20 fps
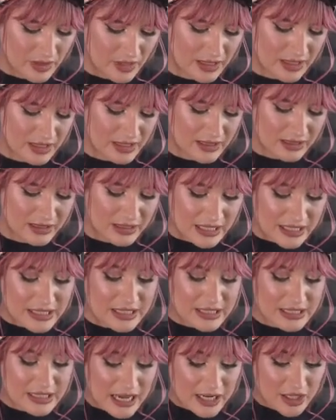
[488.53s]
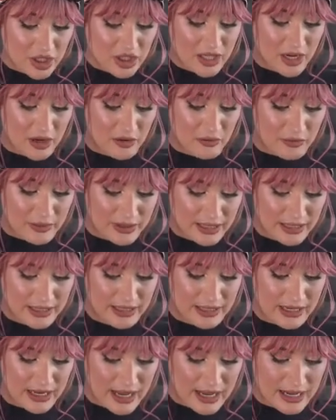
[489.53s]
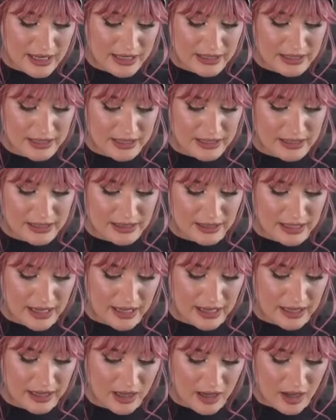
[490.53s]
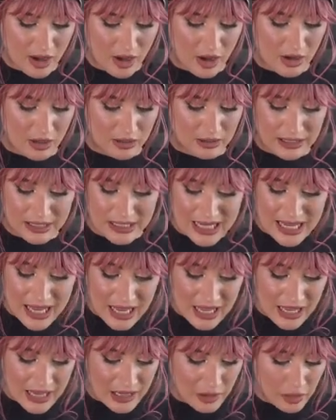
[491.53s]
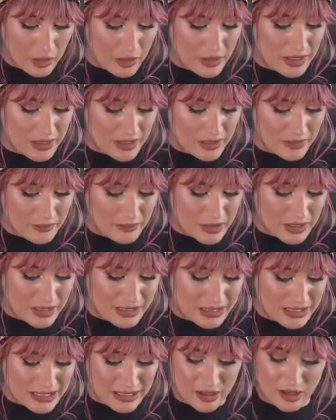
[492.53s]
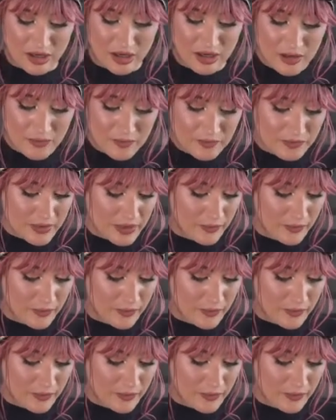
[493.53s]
This is actually a really nice, like, holiday themed dinner.